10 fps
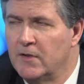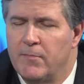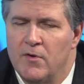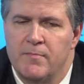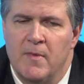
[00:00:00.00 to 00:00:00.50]
They're
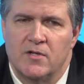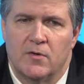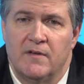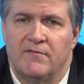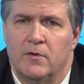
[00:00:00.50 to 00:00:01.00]
both major
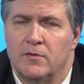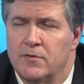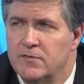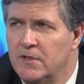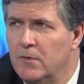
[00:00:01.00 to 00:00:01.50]

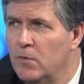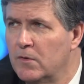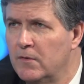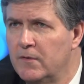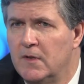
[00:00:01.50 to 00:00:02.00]
influencers in the
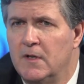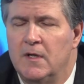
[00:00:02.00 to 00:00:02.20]
world.